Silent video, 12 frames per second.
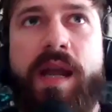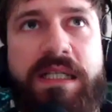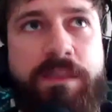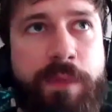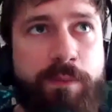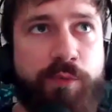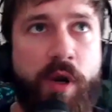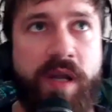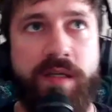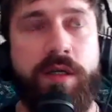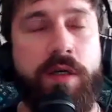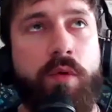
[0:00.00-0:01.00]
next big
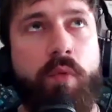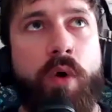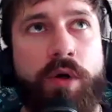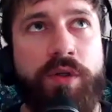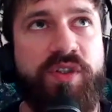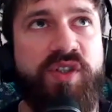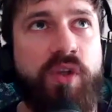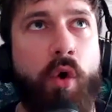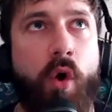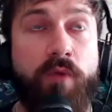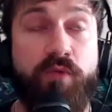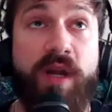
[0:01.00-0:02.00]
break was,
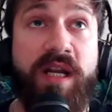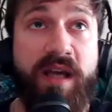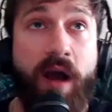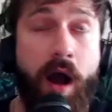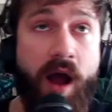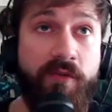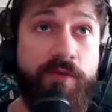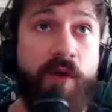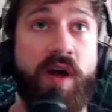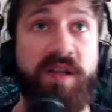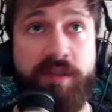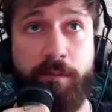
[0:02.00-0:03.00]
or really our
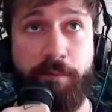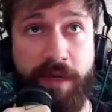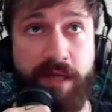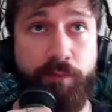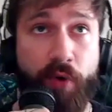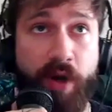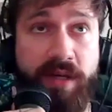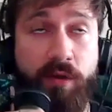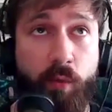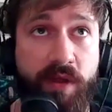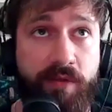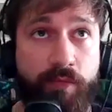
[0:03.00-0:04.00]
first big
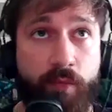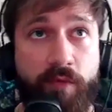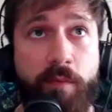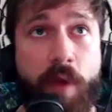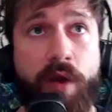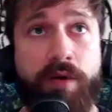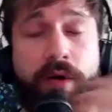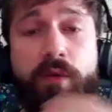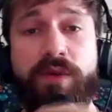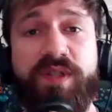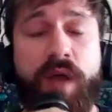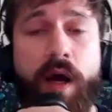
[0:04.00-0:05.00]
break with
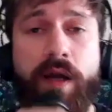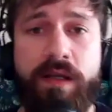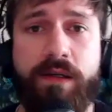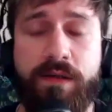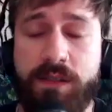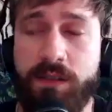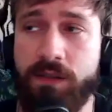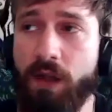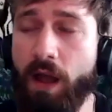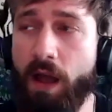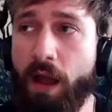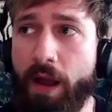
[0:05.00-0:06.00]
Moda, was signing
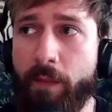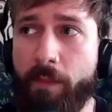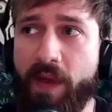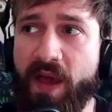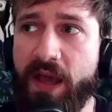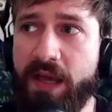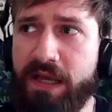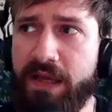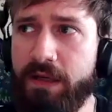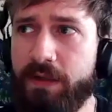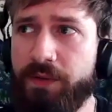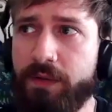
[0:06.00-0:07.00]

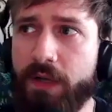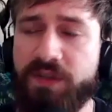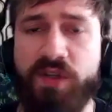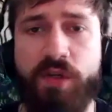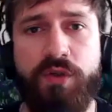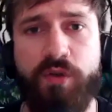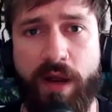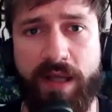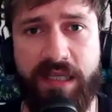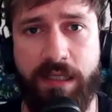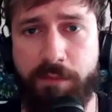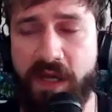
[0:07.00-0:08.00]
a
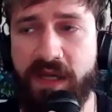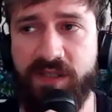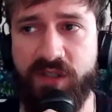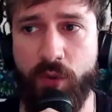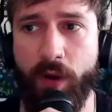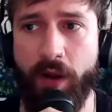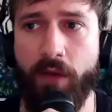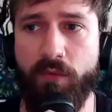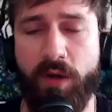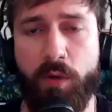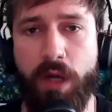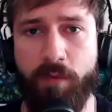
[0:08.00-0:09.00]
2-track EP to a
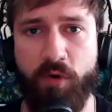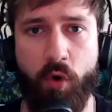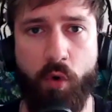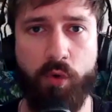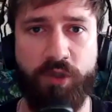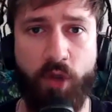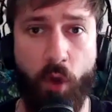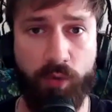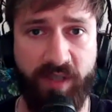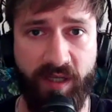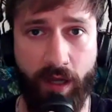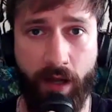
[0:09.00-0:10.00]
record label called
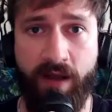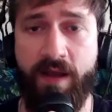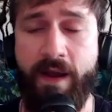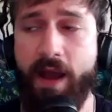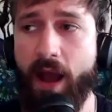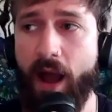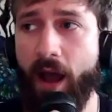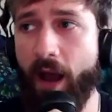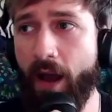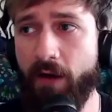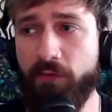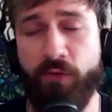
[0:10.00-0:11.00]
Gold Digger,
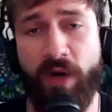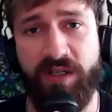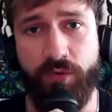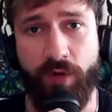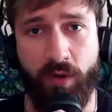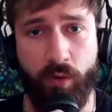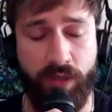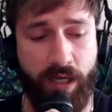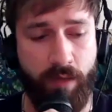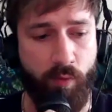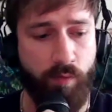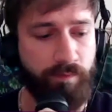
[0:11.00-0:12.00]
a French record
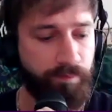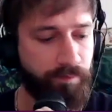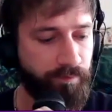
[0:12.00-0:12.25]
label.